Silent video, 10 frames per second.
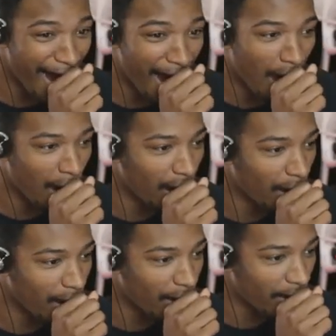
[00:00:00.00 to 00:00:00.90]

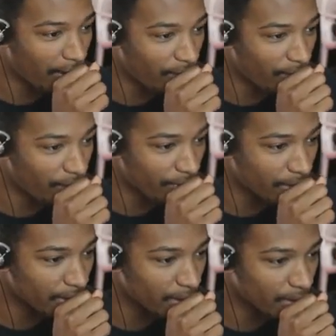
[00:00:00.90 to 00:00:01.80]

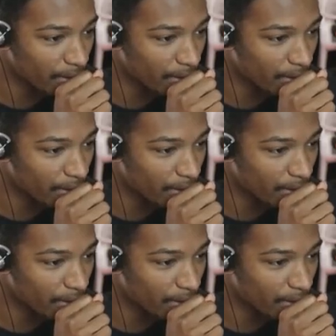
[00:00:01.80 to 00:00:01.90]
Nothing is said.